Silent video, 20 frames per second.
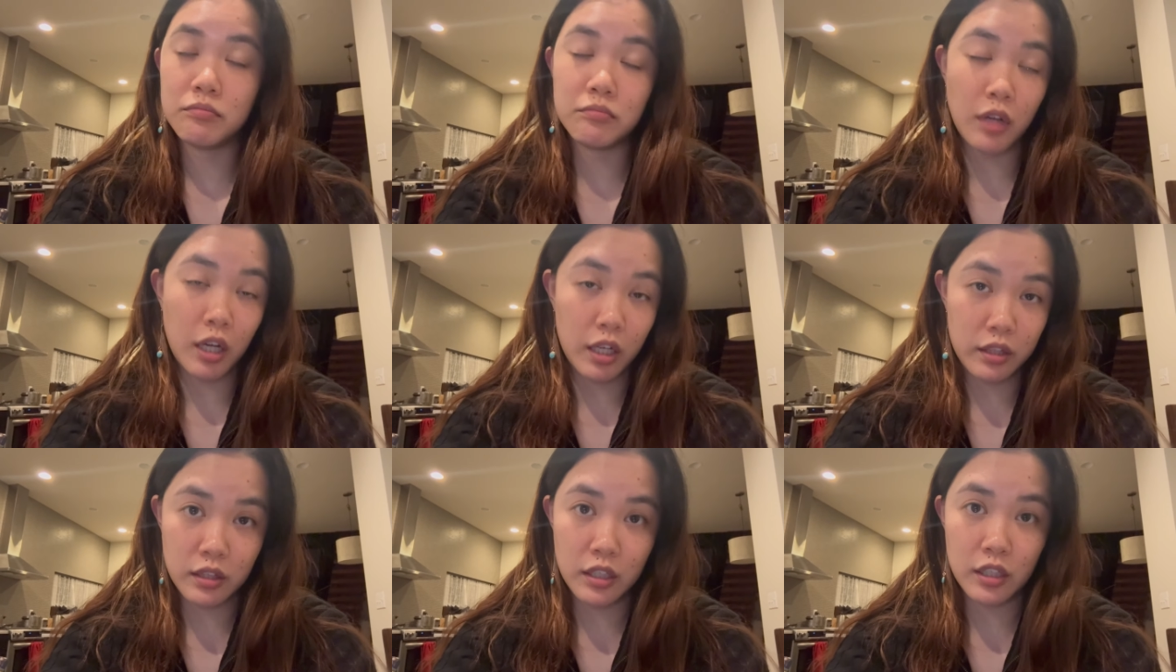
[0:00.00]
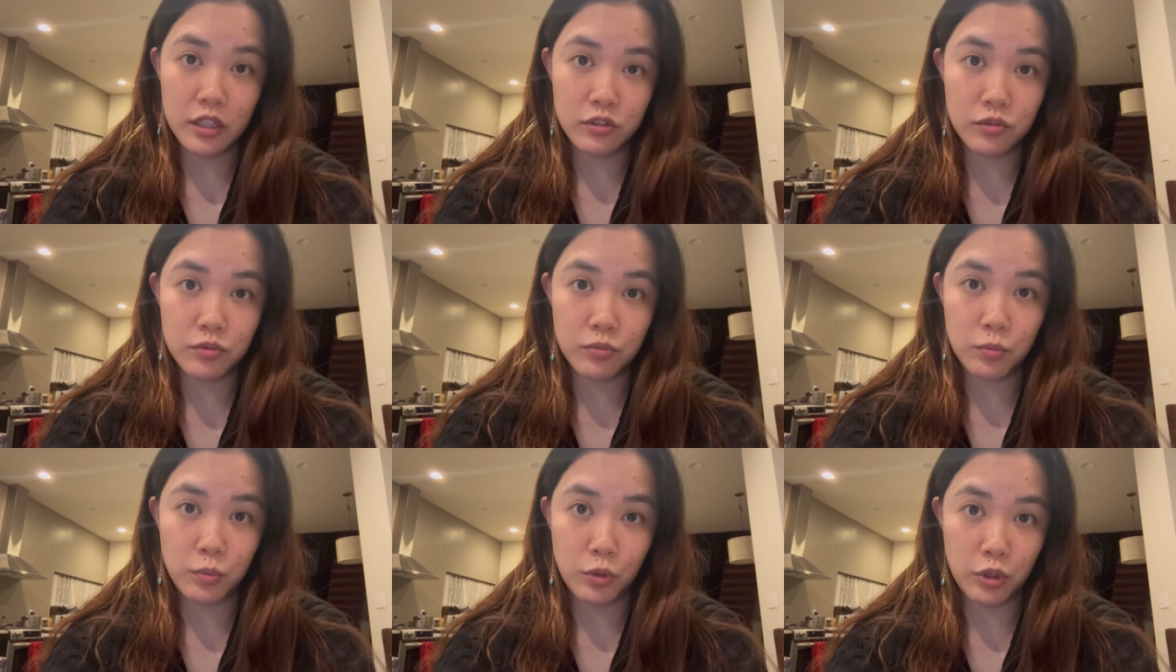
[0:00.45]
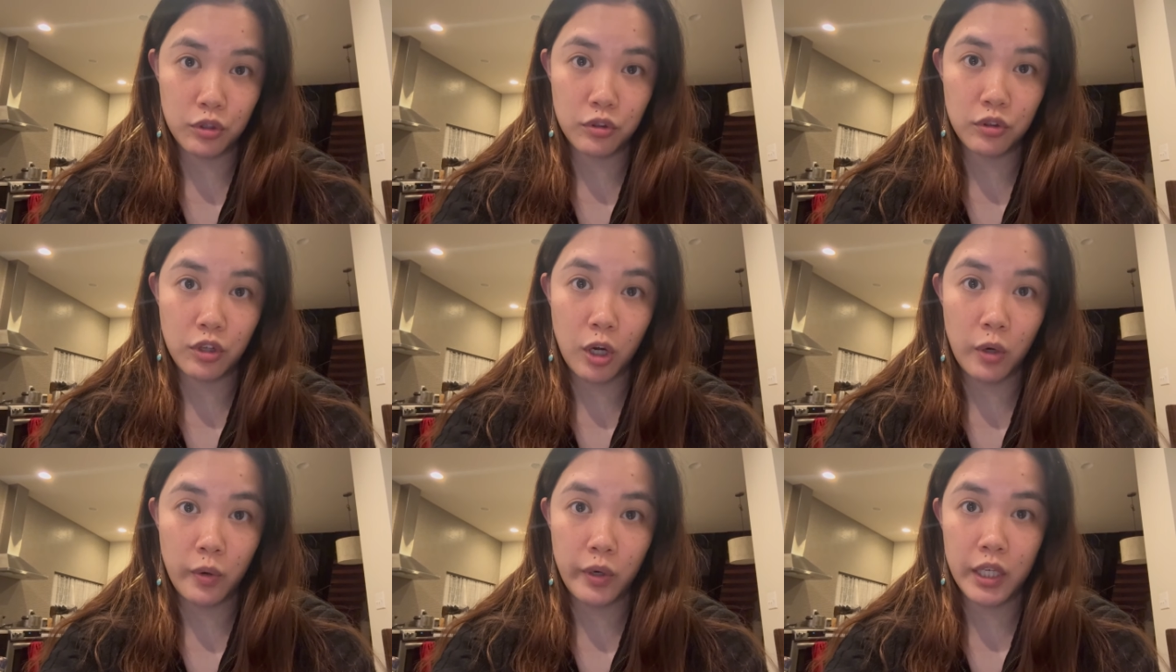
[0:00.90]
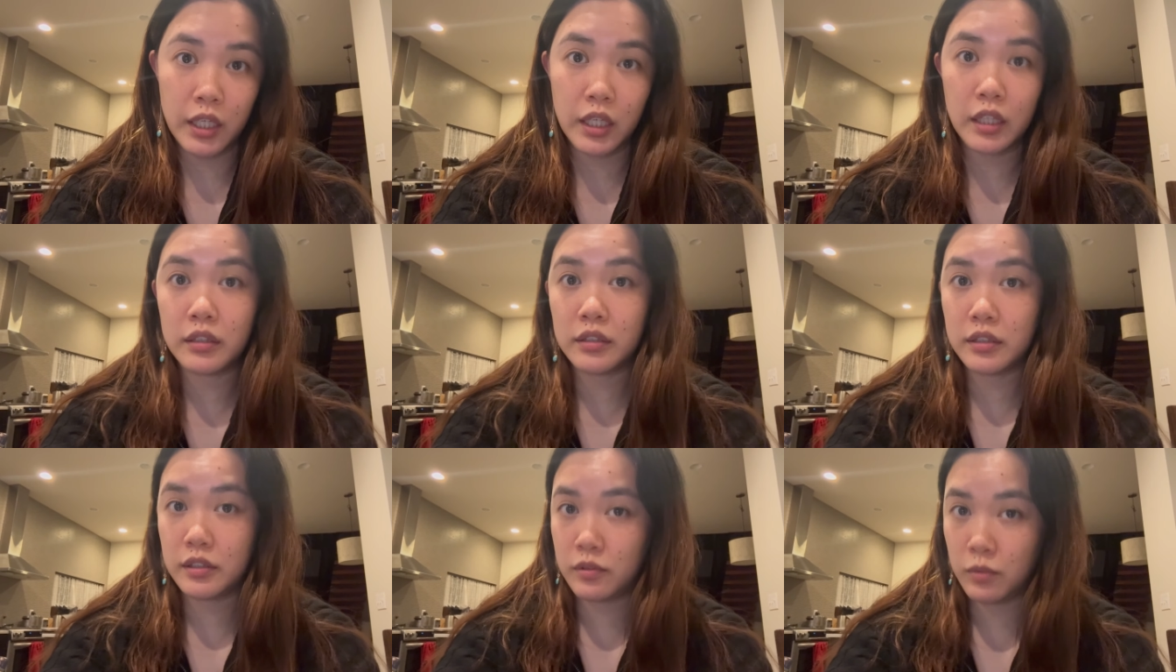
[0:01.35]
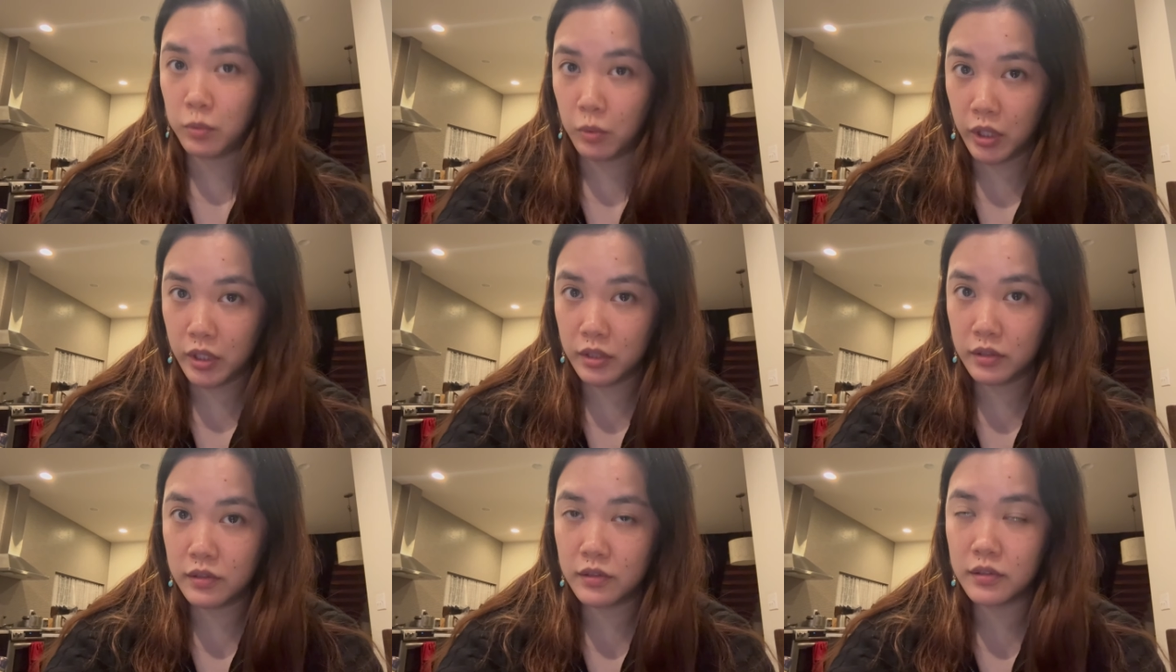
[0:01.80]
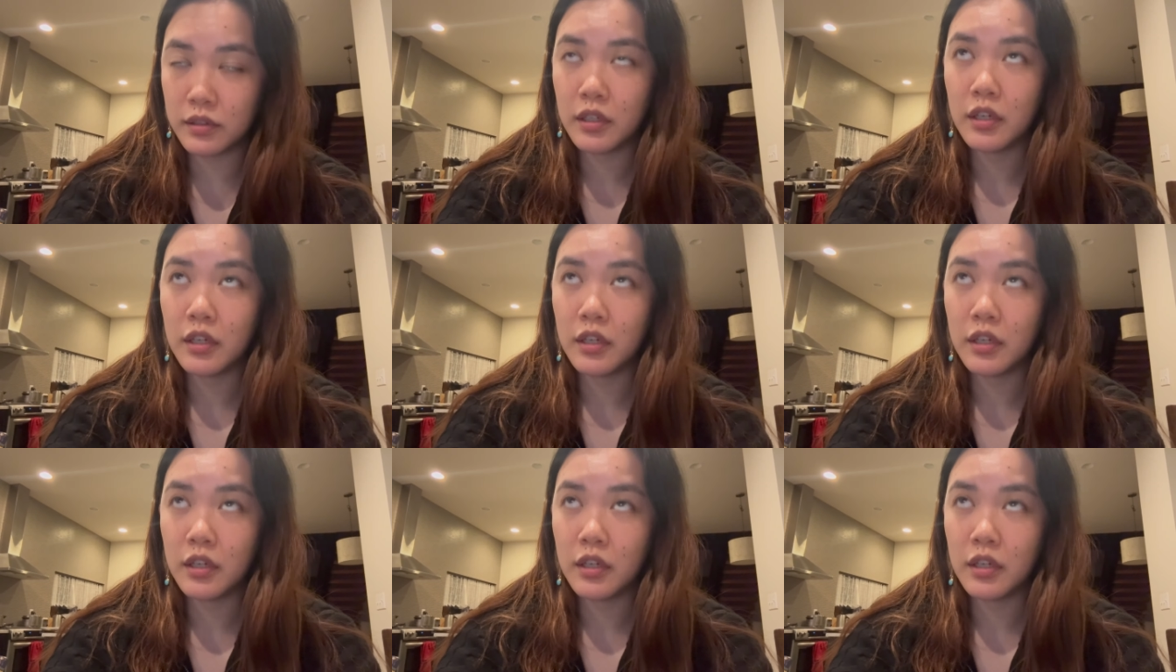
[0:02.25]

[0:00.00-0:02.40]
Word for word: I think it's worth going at least once.